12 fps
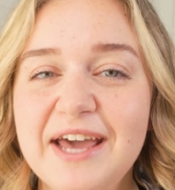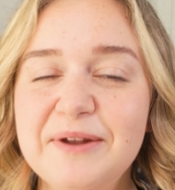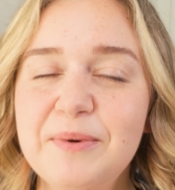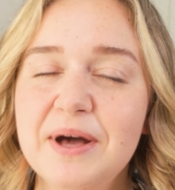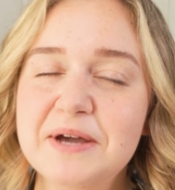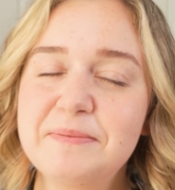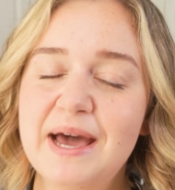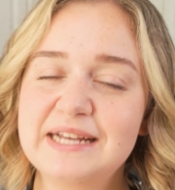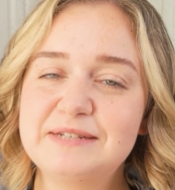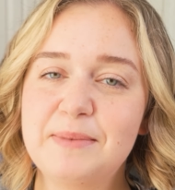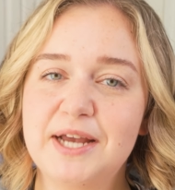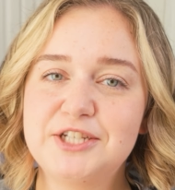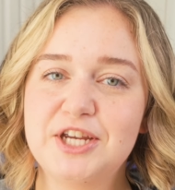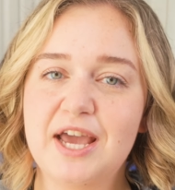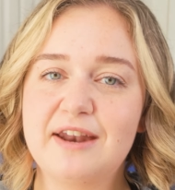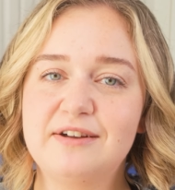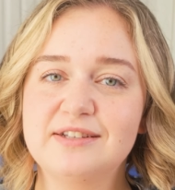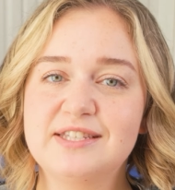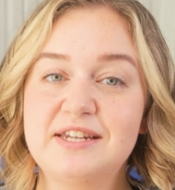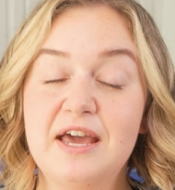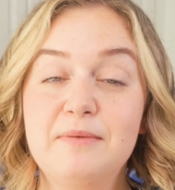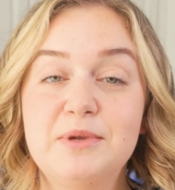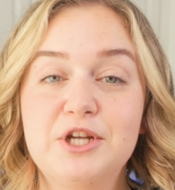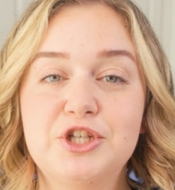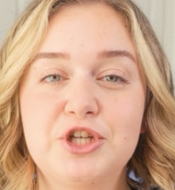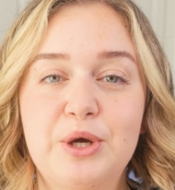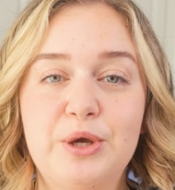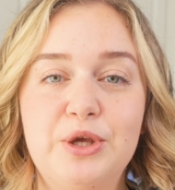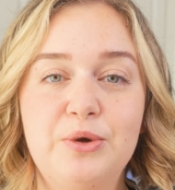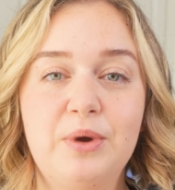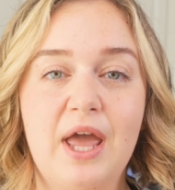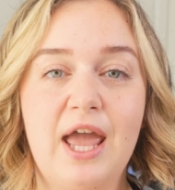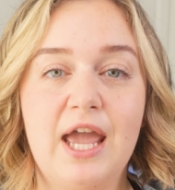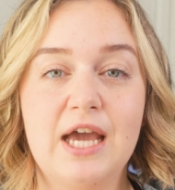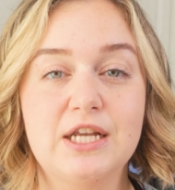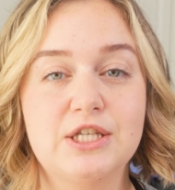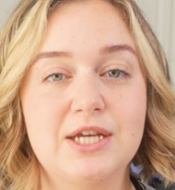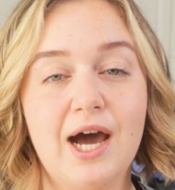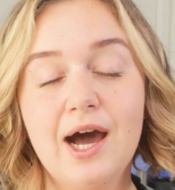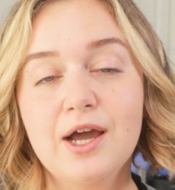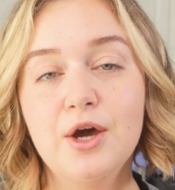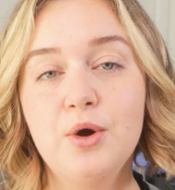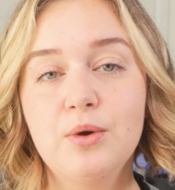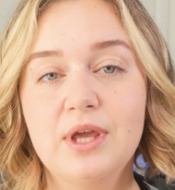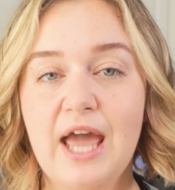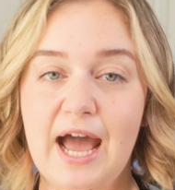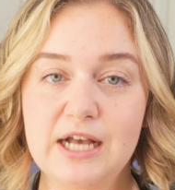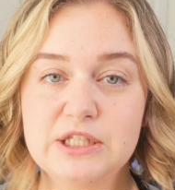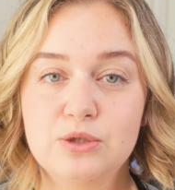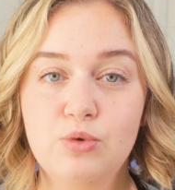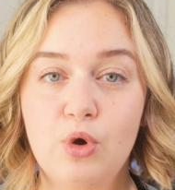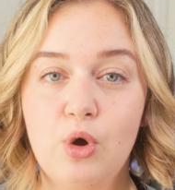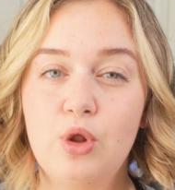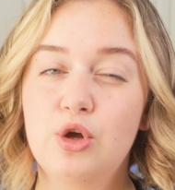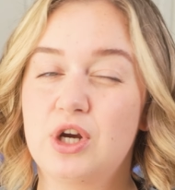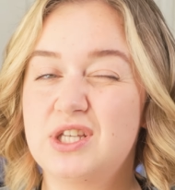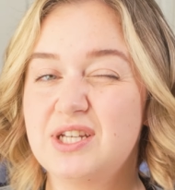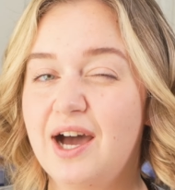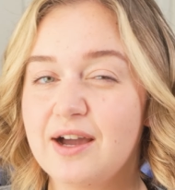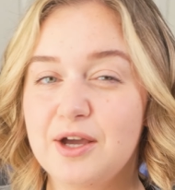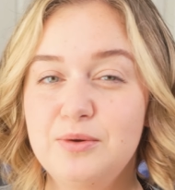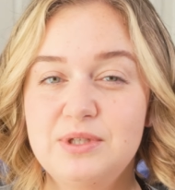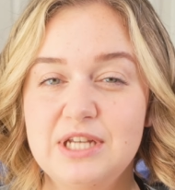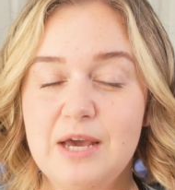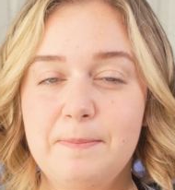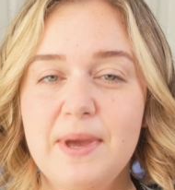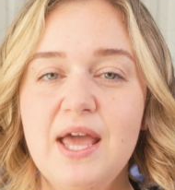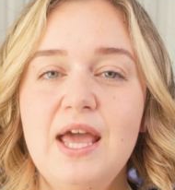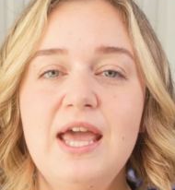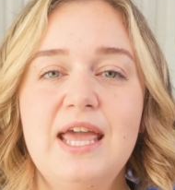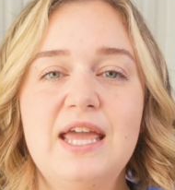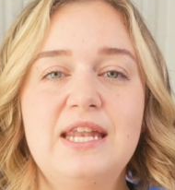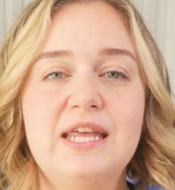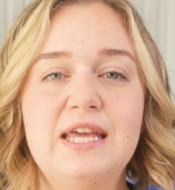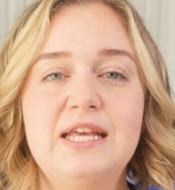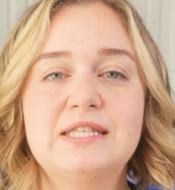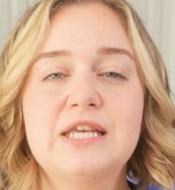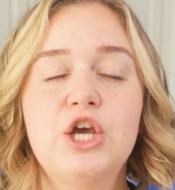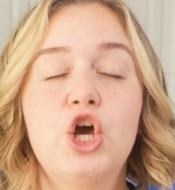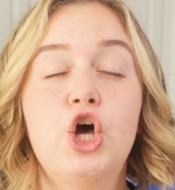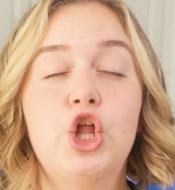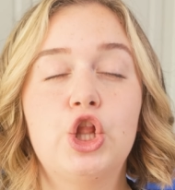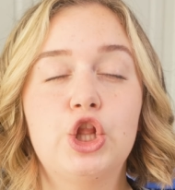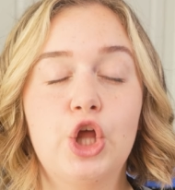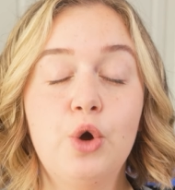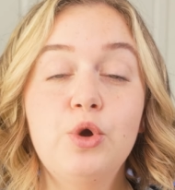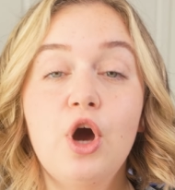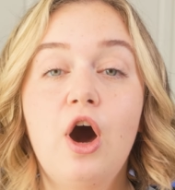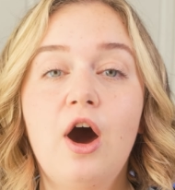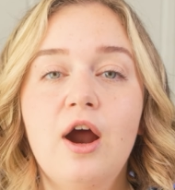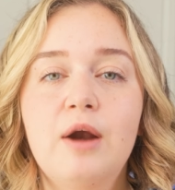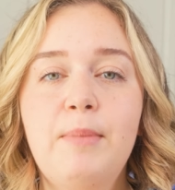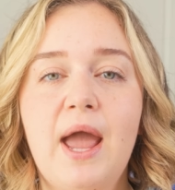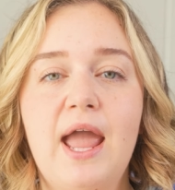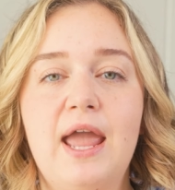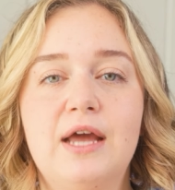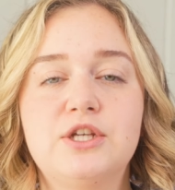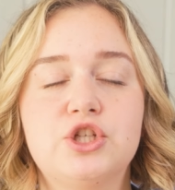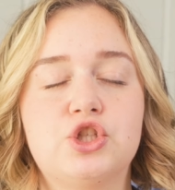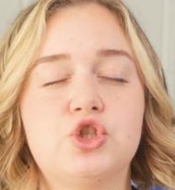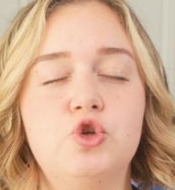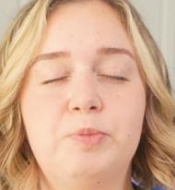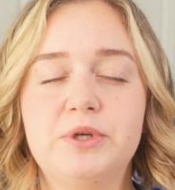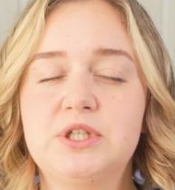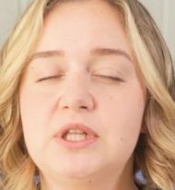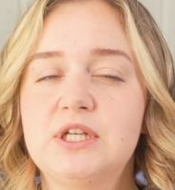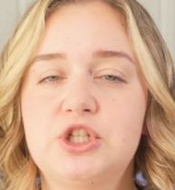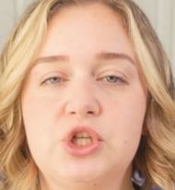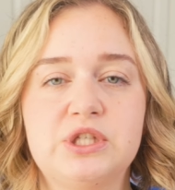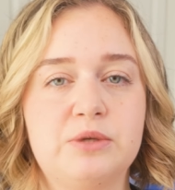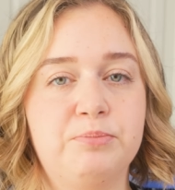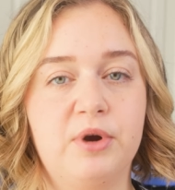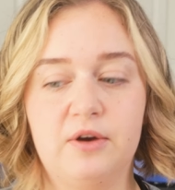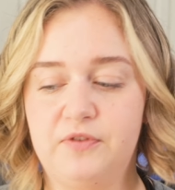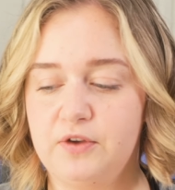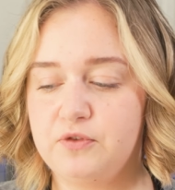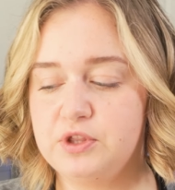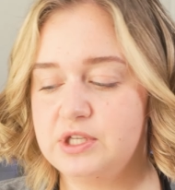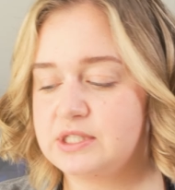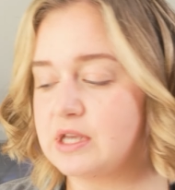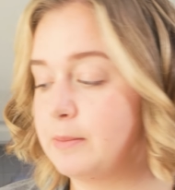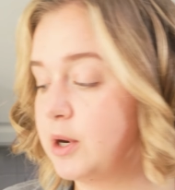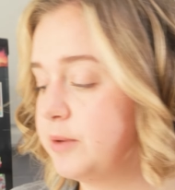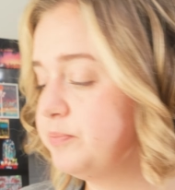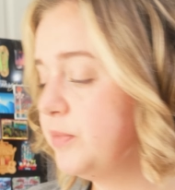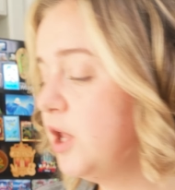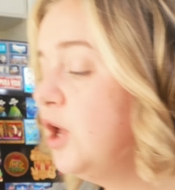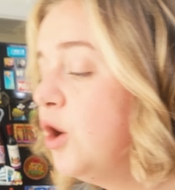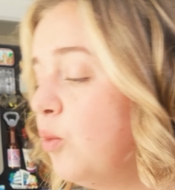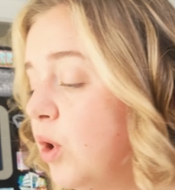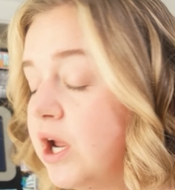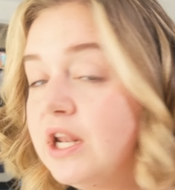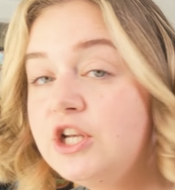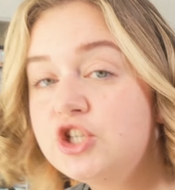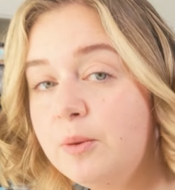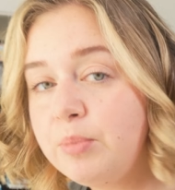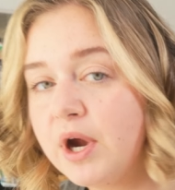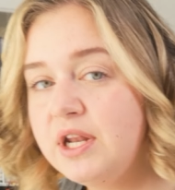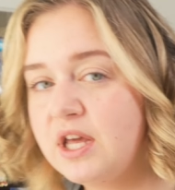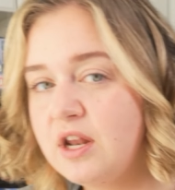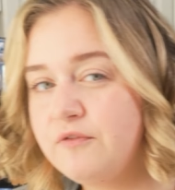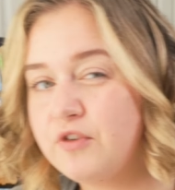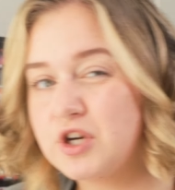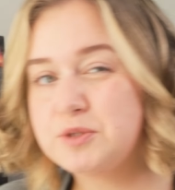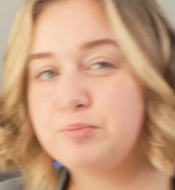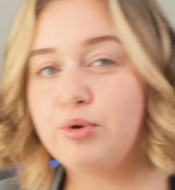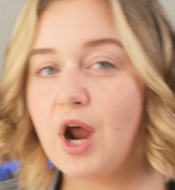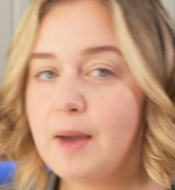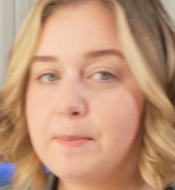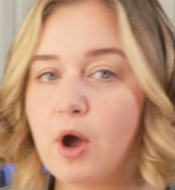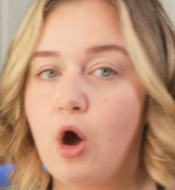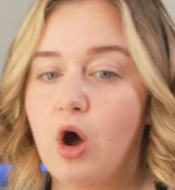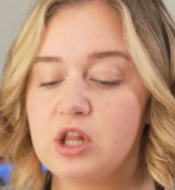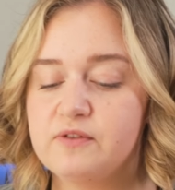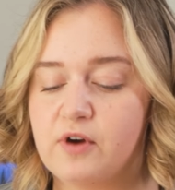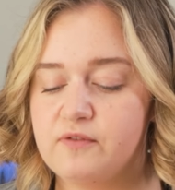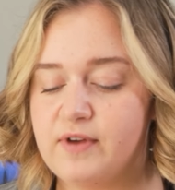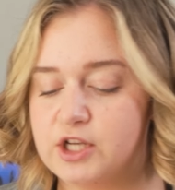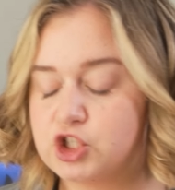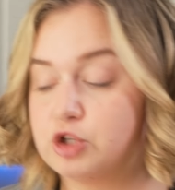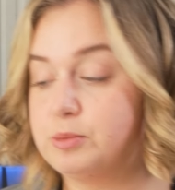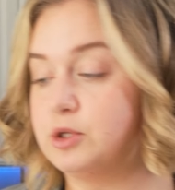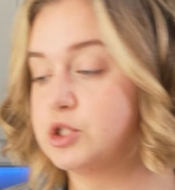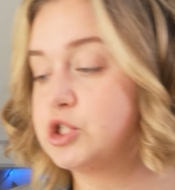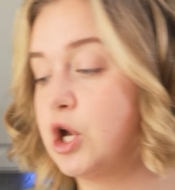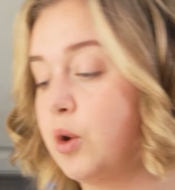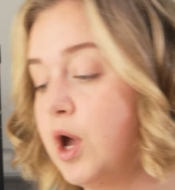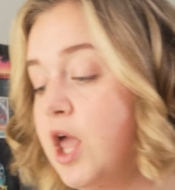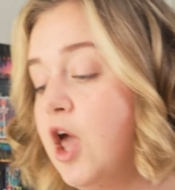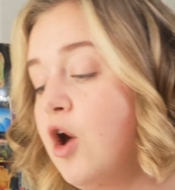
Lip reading: and welcome back to my channel. Today I'm going to show you a taco casserole or a taco dip. It is low carb and super delicious and perfect for this summer. We're going to jump right in and first prep all of our vegetables. So